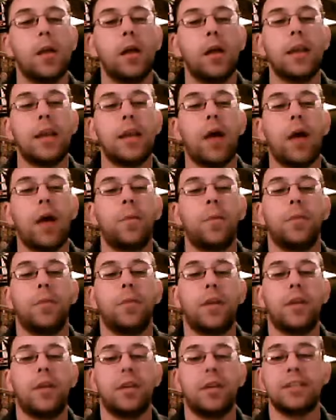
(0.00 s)
Now,
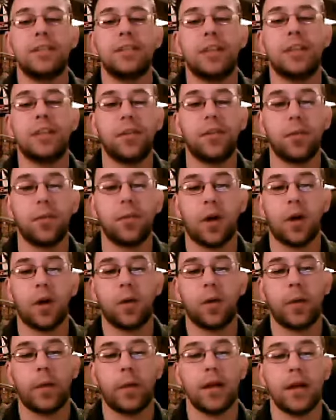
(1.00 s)
there is another
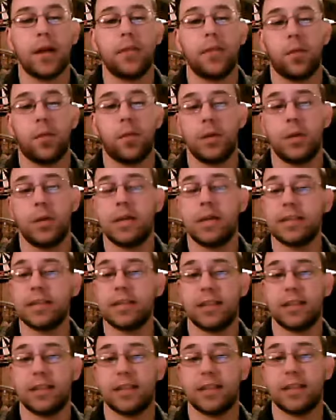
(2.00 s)
way that we can
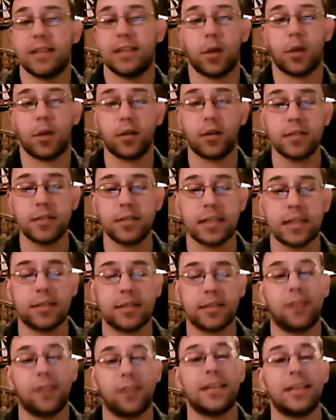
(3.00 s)
assess pulse, and it's
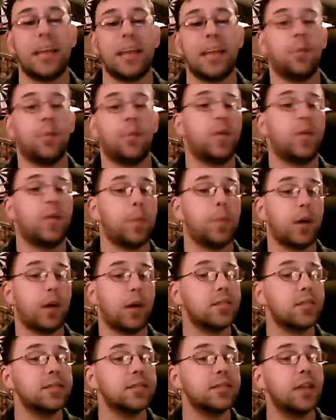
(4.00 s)
called an apical
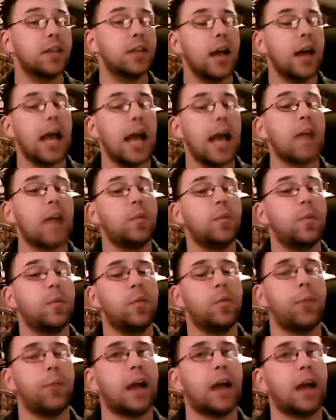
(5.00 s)
pulse. And we will
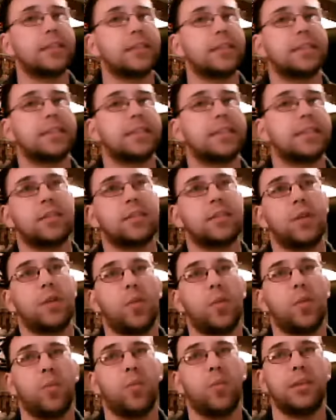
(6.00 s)
practice this, though you
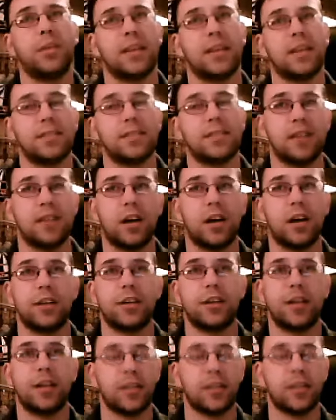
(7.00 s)
won't be tested on it or
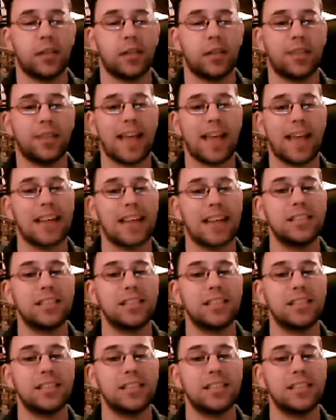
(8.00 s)
anything like that.